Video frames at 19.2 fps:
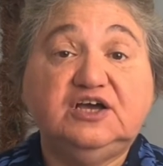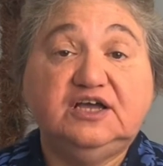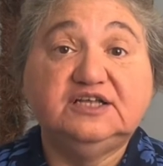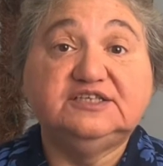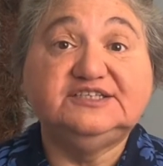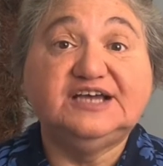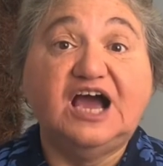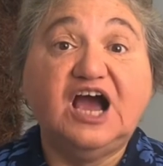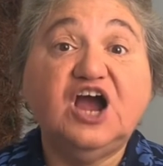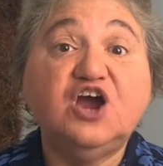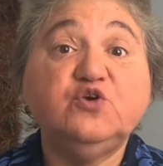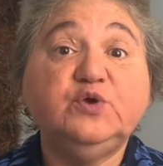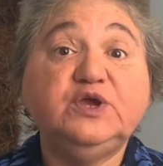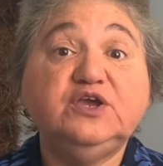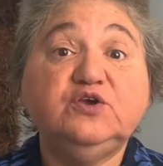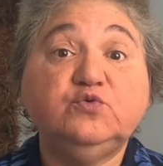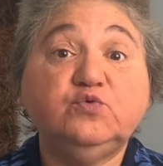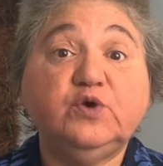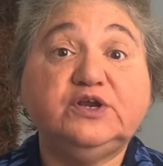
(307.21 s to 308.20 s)

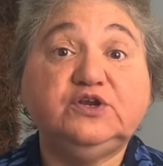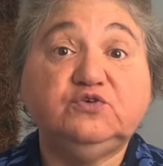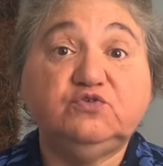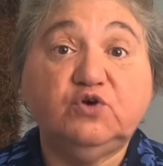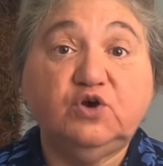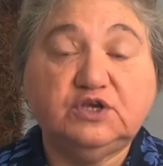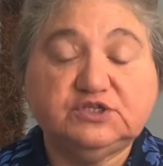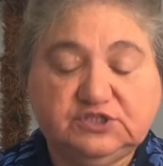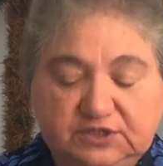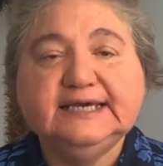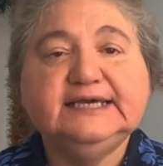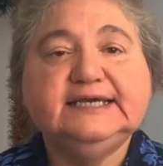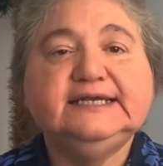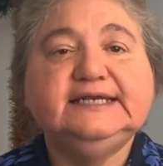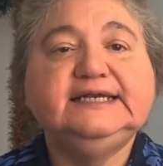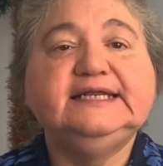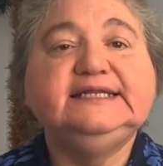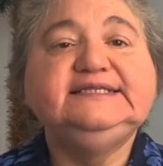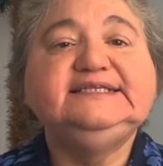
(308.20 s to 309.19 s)
Atari Red Crossing.
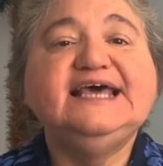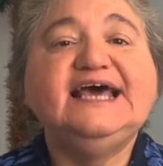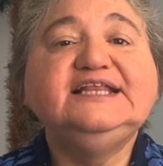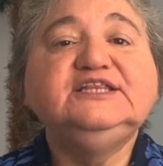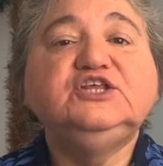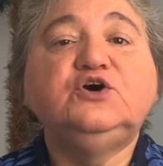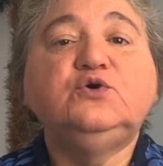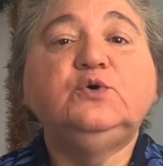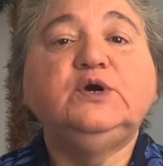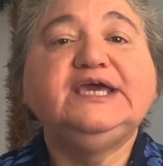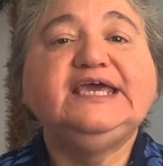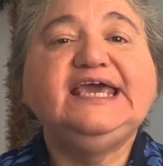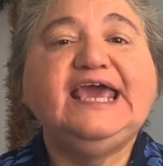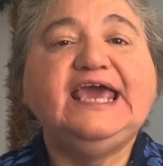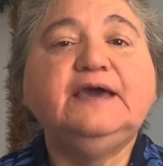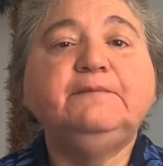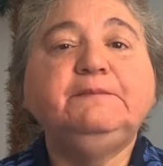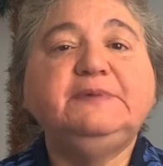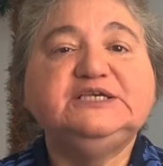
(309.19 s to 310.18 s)
Nintendo
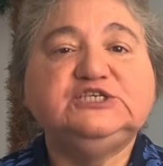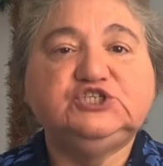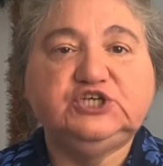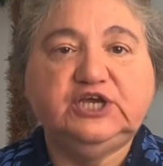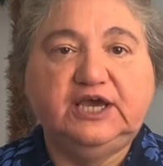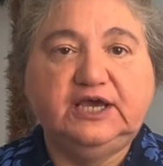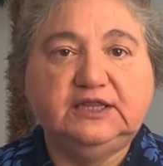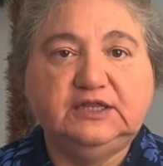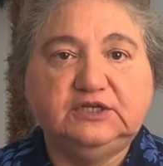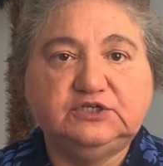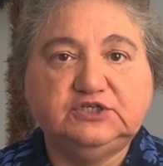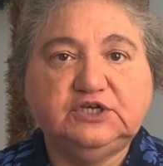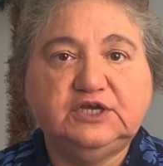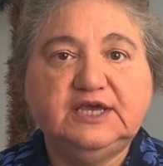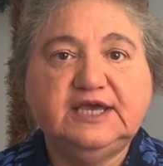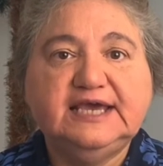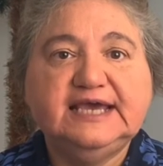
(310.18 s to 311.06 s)
Campus Challenge